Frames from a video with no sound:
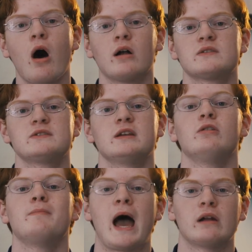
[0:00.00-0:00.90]
on a
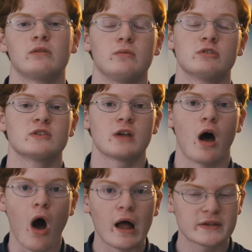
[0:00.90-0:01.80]
single battery, which is
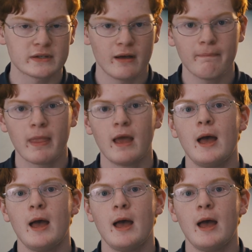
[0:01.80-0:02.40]
awesome,